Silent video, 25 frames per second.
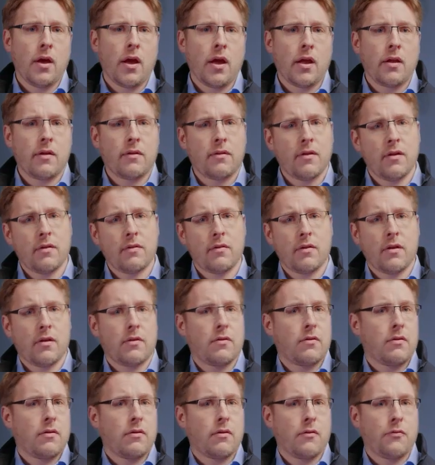and this
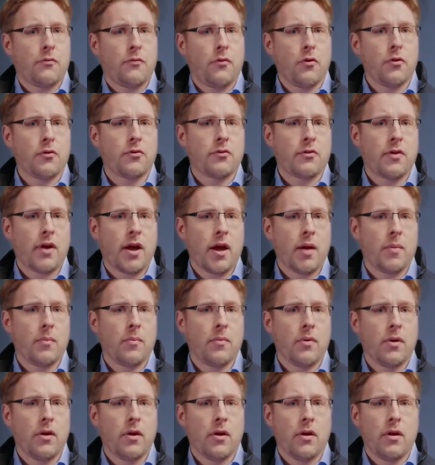is the first time